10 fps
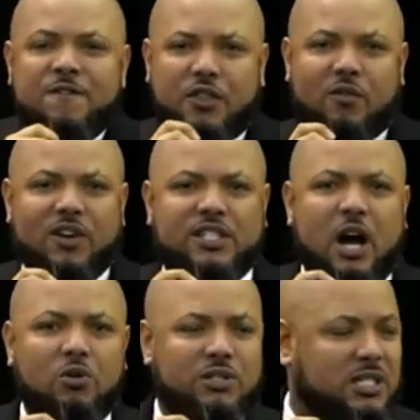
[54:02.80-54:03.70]
for the
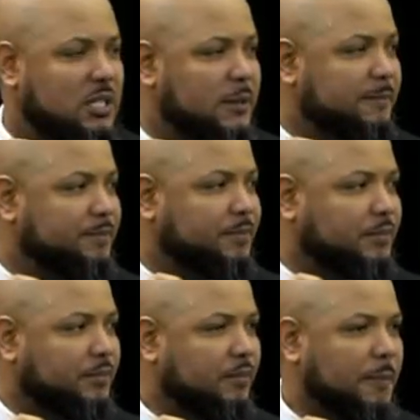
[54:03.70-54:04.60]
results?
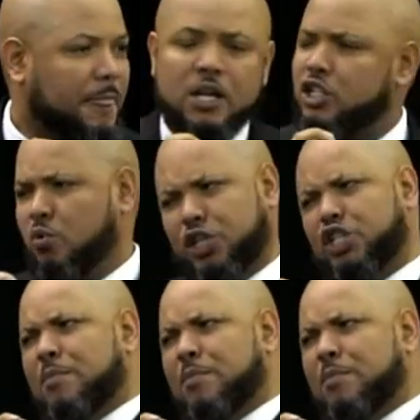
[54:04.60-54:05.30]
So, what's your